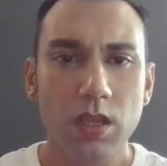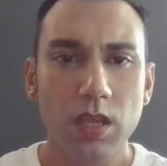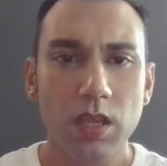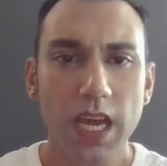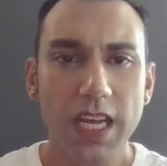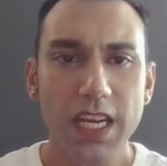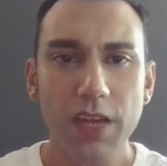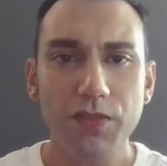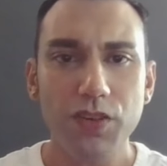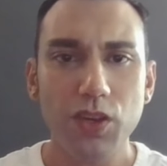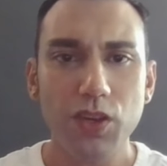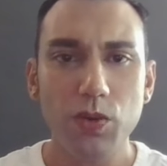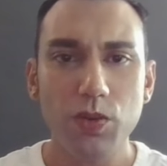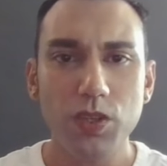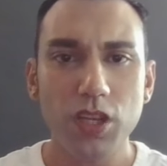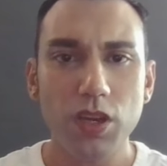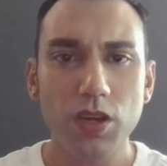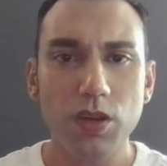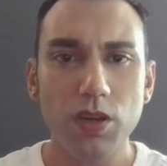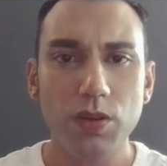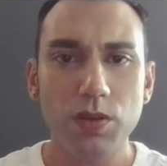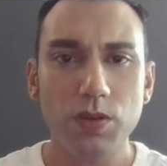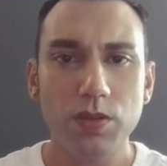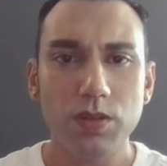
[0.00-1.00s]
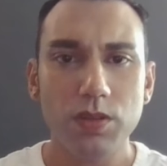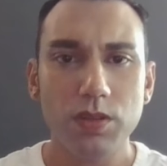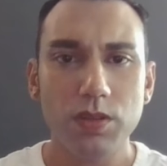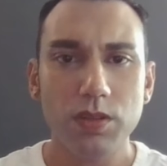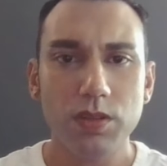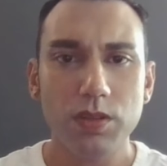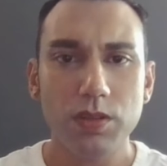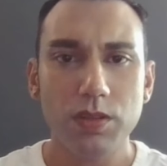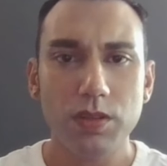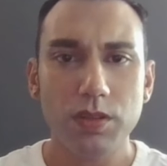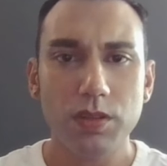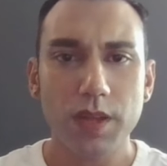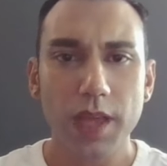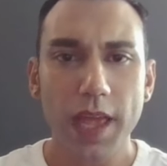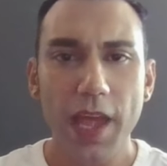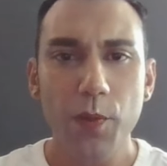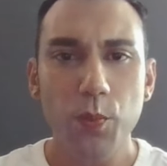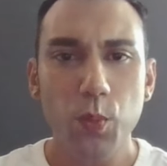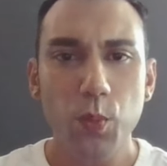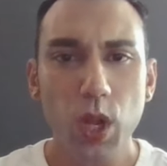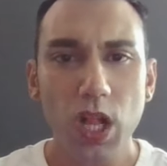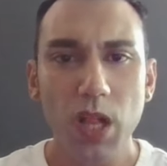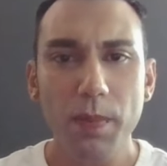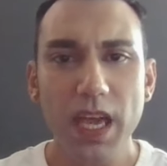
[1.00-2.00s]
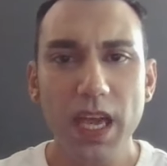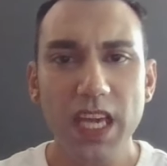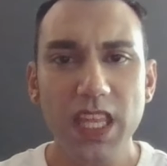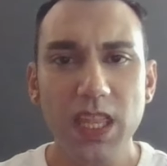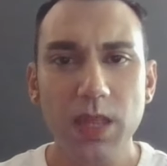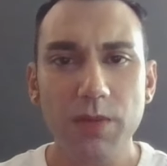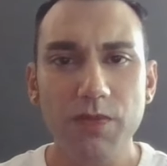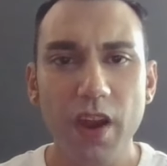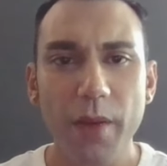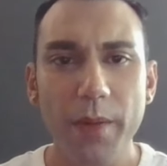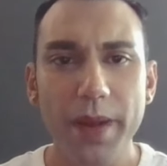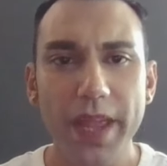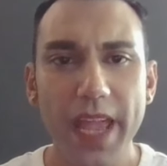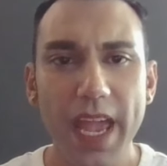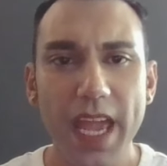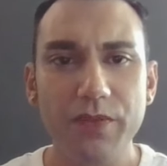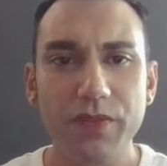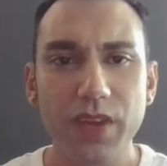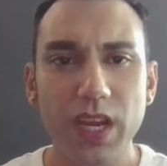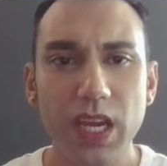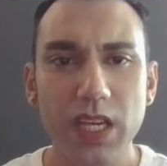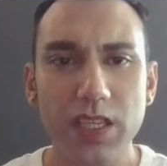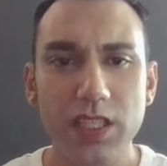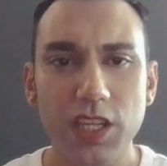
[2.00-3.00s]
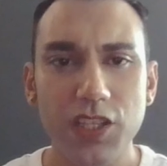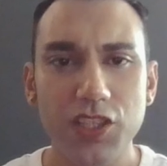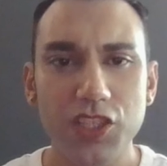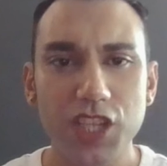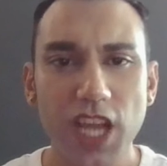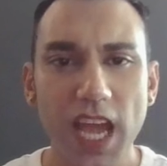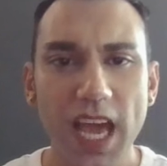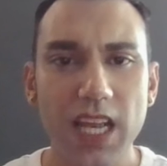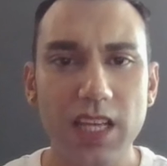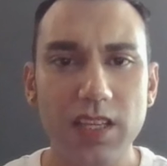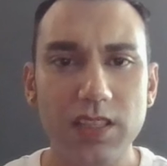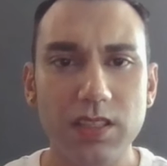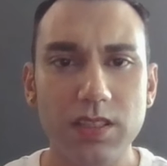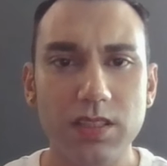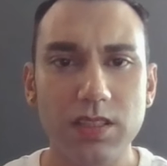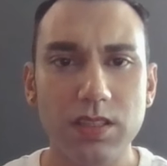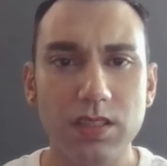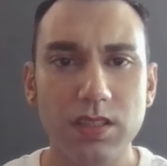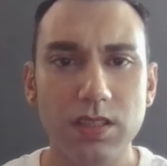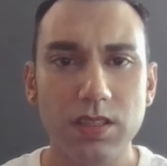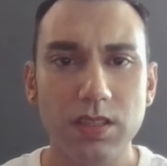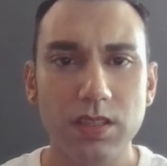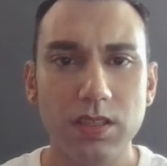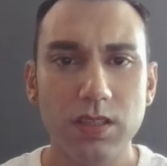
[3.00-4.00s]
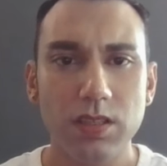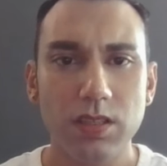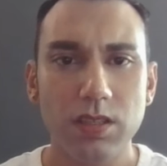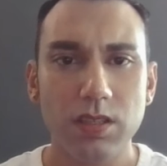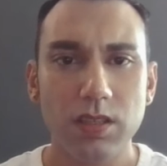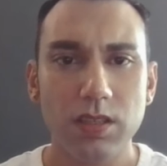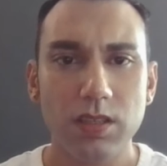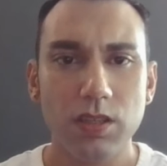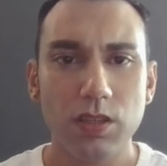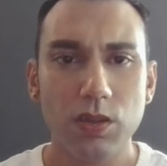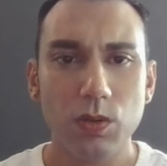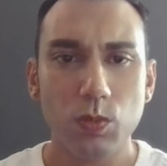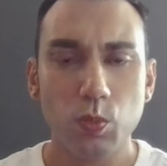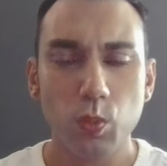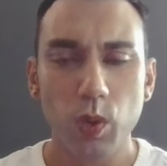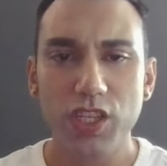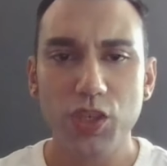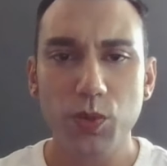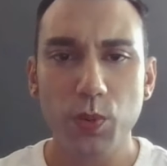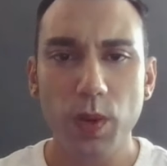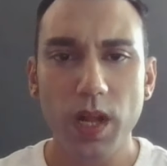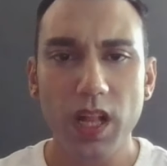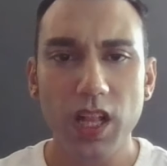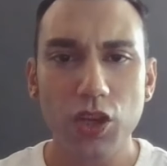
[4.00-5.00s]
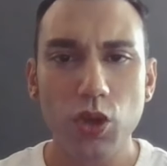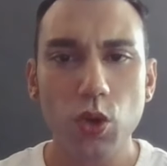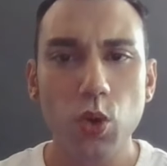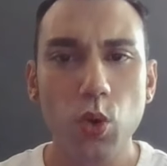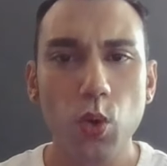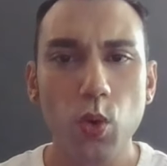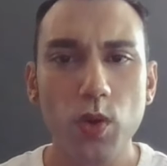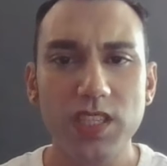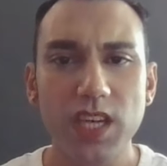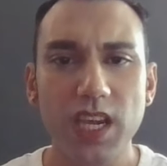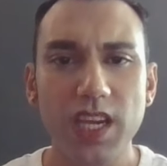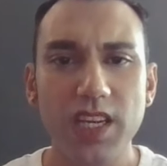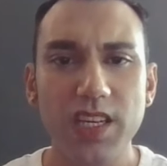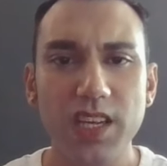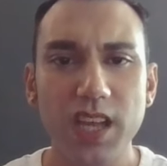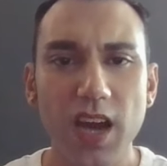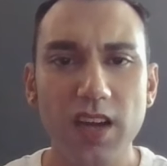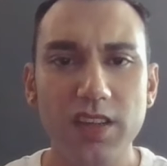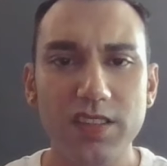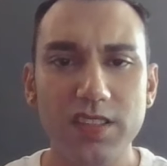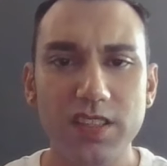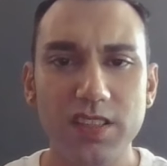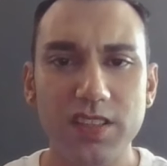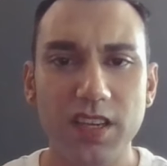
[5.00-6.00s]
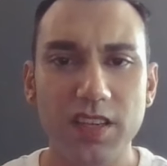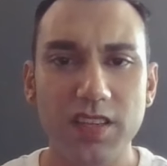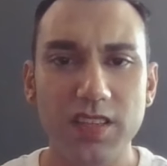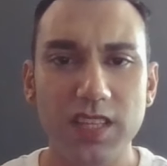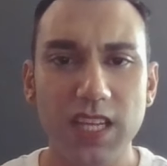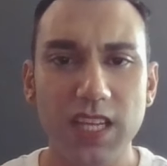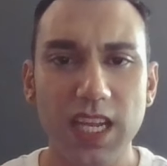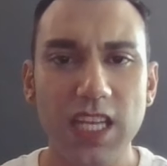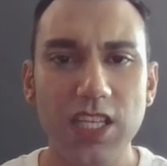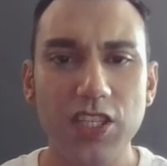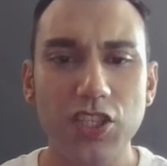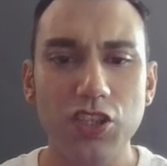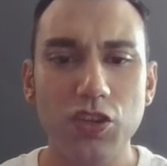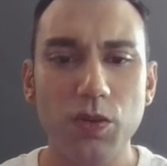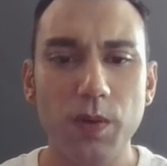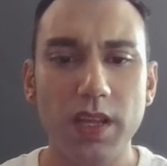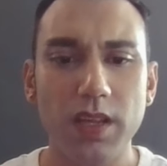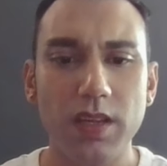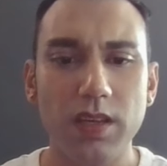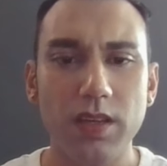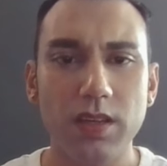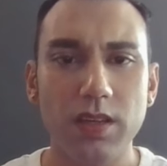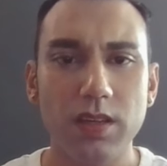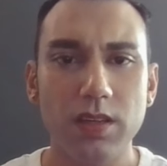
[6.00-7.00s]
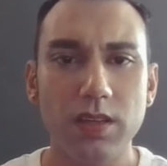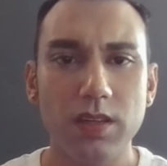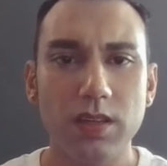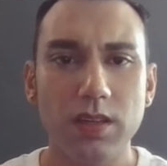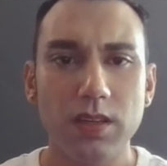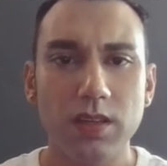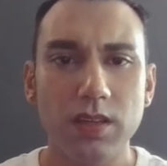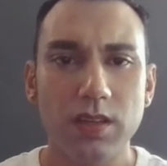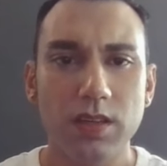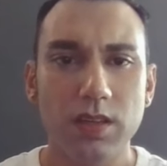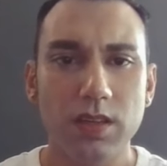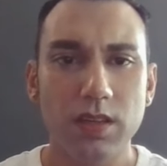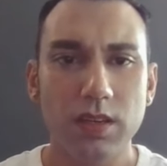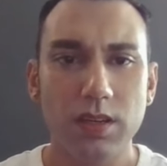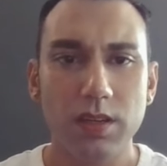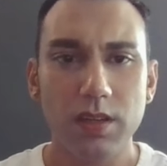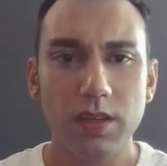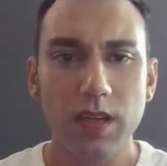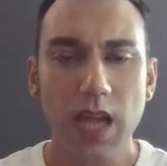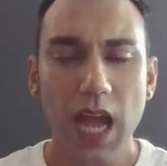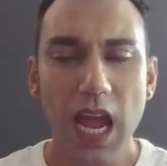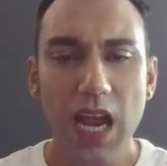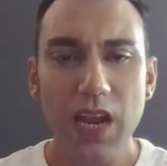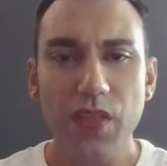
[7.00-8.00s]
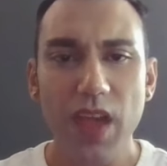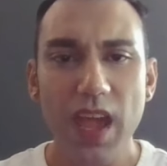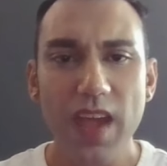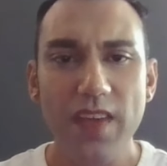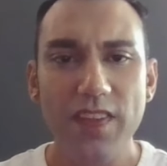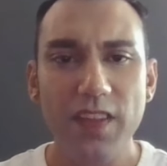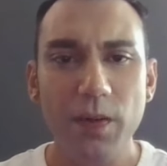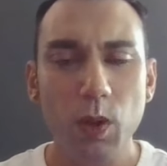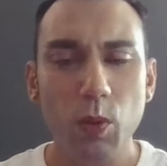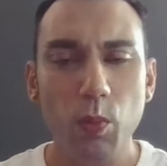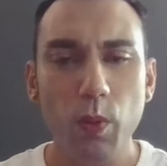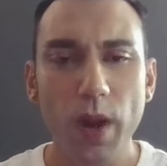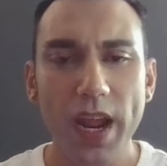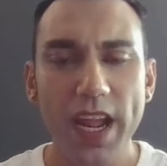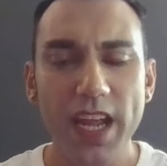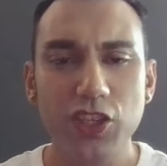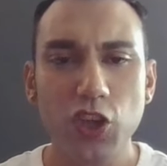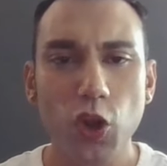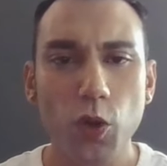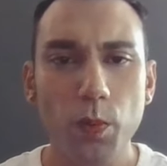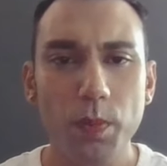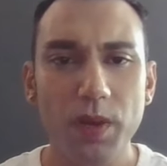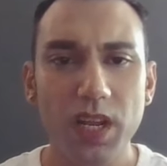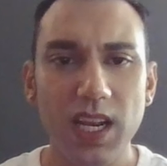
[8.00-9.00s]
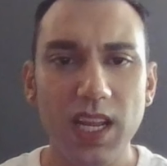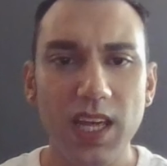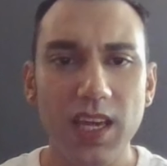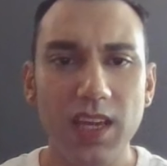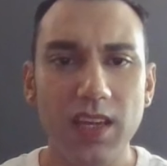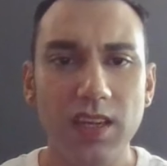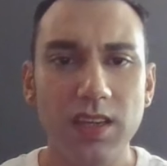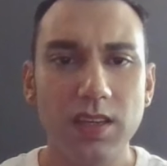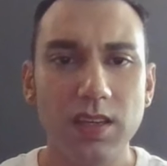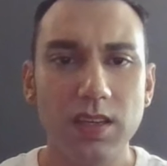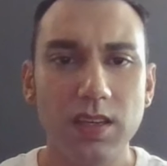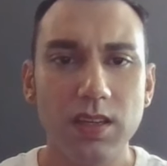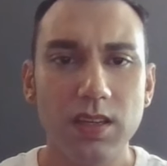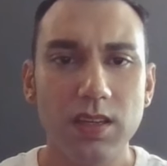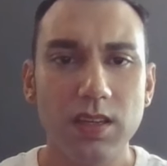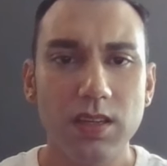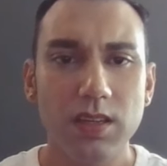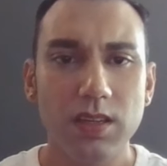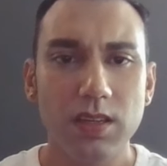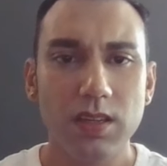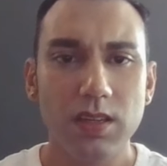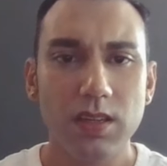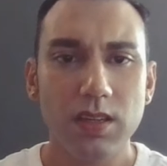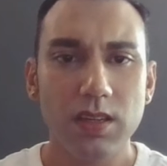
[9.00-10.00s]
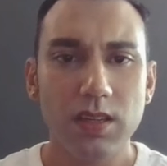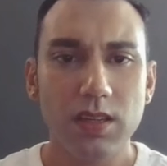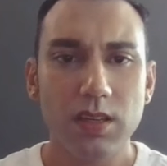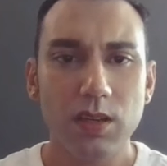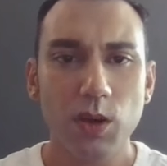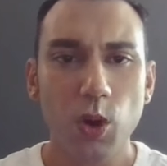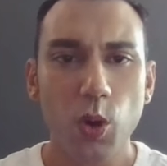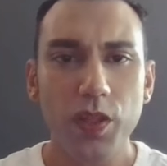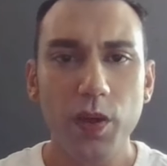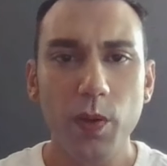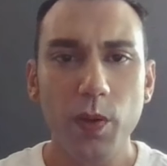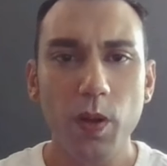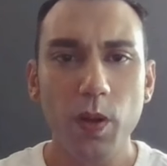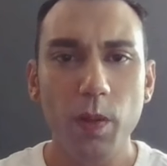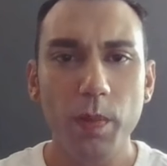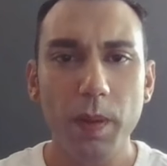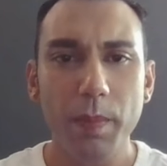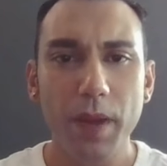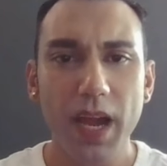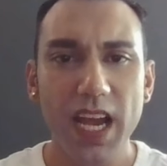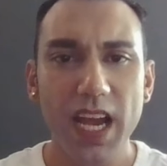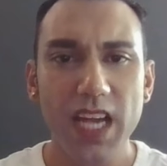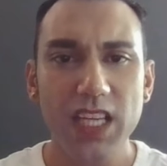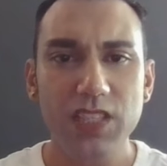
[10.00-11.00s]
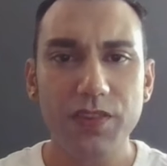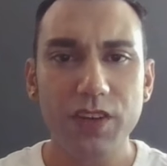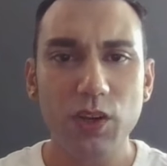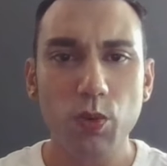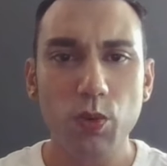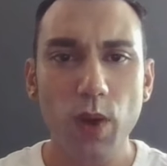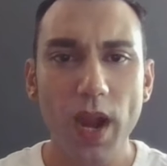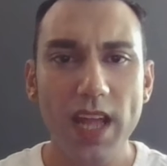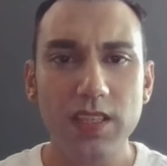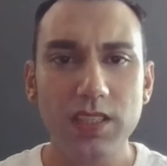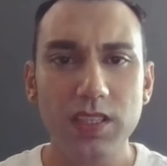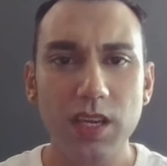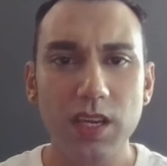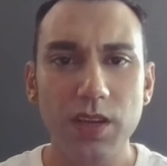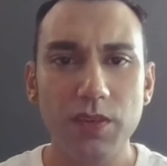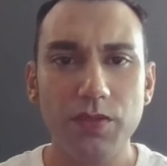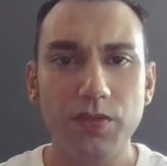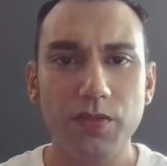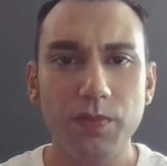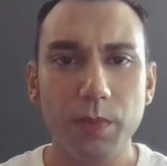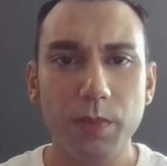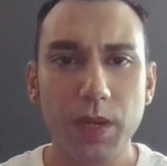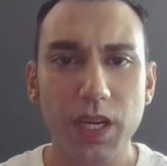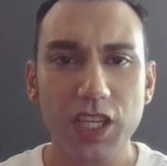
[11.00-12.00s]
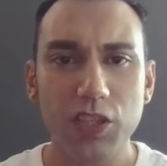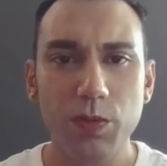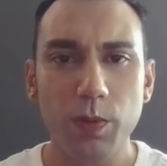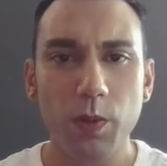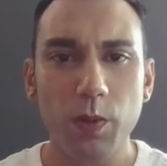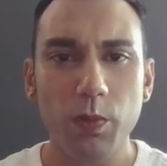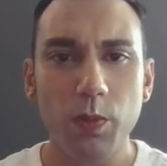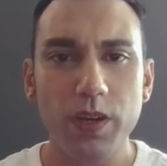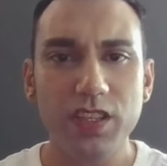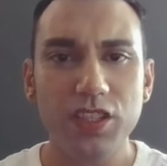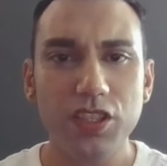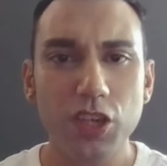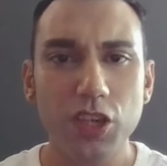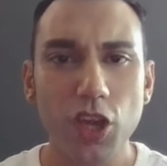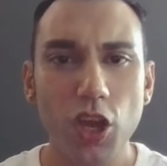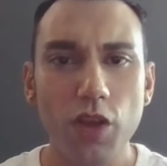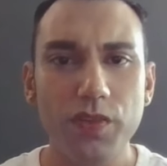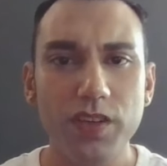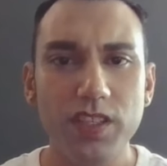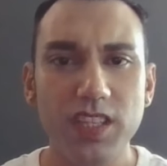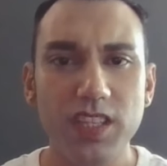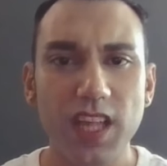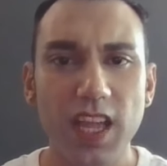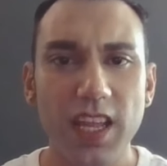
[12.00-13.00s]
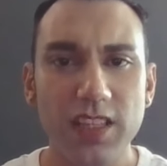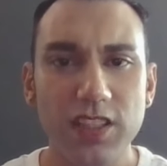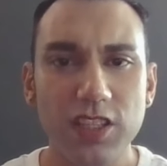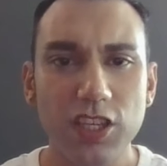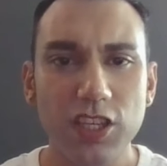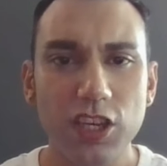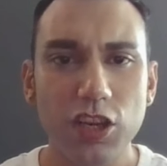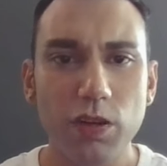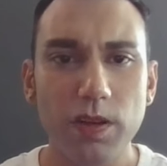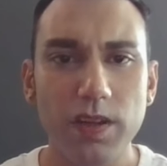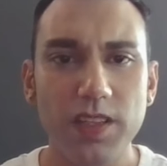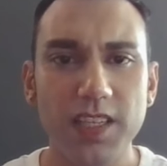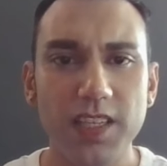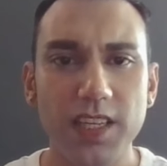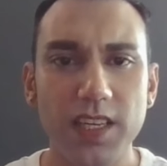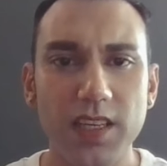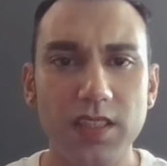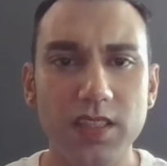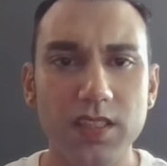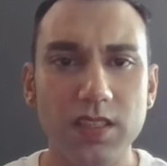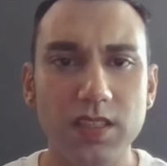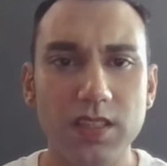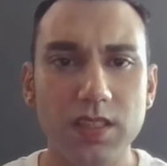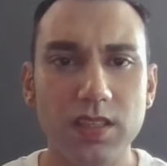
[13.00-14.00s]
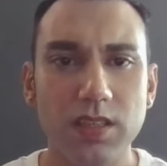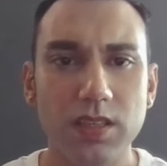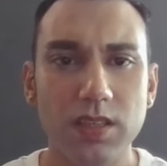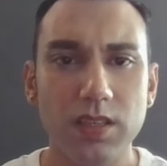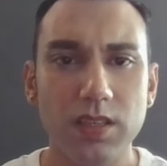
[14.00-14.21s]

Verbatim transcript: And if you do, it will make them very envious and jealous, which will cause a narcissistic injury, and then they will rage openly, or they will be passive aggressive because it will resurface their insecurities,